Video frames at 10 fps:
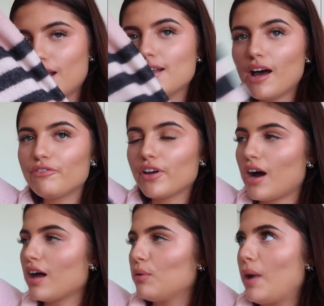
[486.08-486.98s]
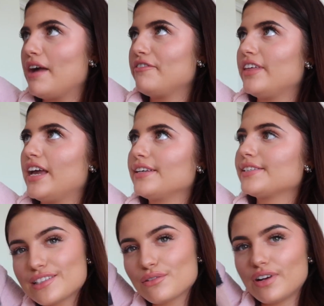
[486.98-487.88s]
I love the colourway of
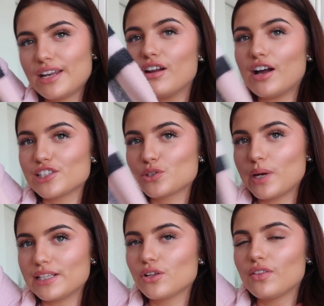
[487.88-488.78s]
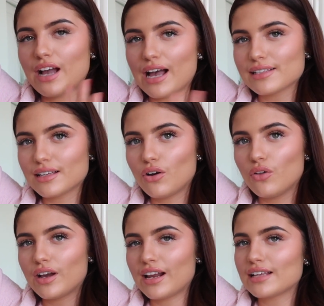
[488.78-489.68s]
this. It's a really nice twist on
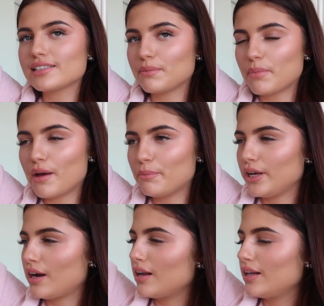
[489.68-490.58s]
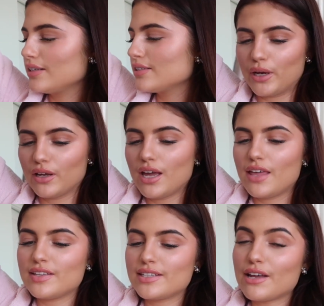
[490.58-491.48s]
the classic Burberry colours.
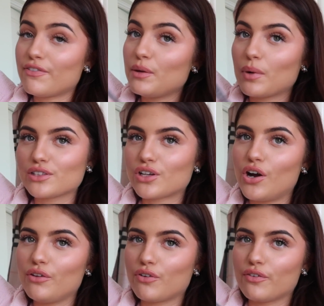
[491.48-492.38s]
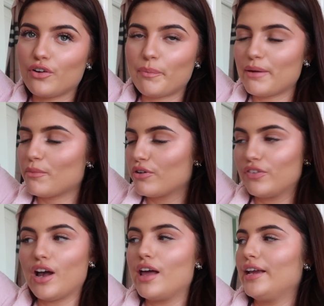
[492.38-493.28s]
This is definitely one to go for if you're a bit more
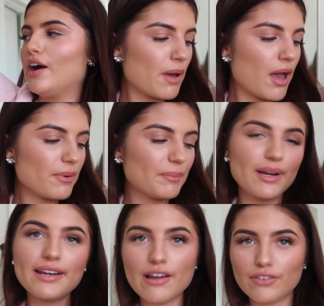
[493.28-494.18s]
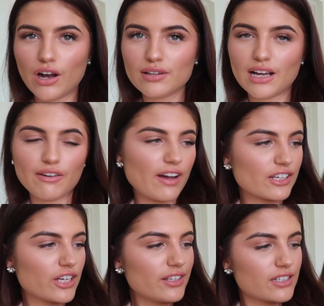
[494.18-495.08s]
of a girly Burberry print never goes out of
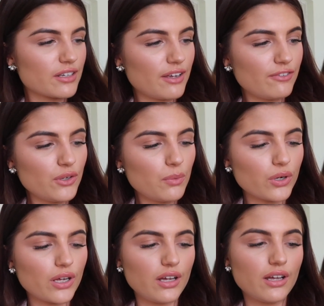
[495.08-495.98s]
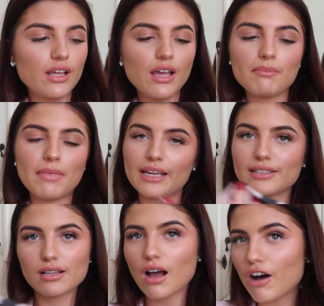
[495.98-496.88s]
fashion, so if you want to
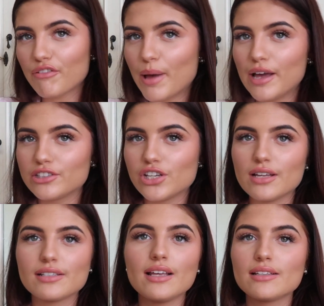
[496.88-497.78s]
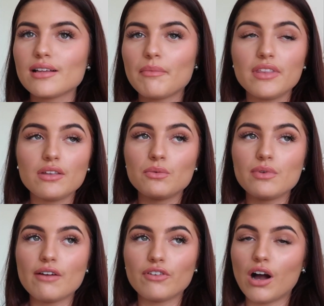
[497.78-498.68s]
make a scarf purchase, it's something that
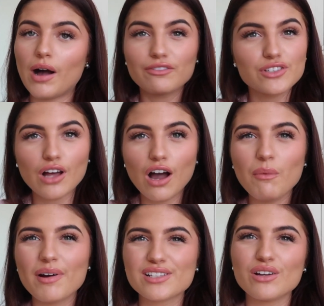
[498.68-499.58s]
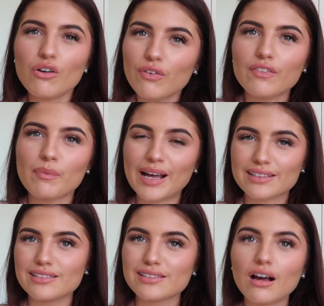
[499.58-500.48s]
will never go out of style, whereas a lot of other
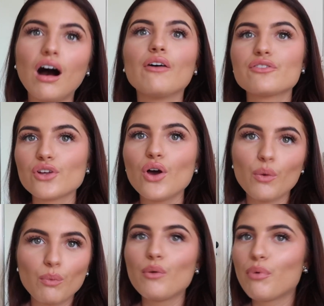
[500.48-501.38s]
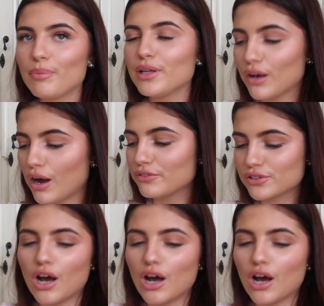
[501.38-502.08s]
pattern scarves will probably go out of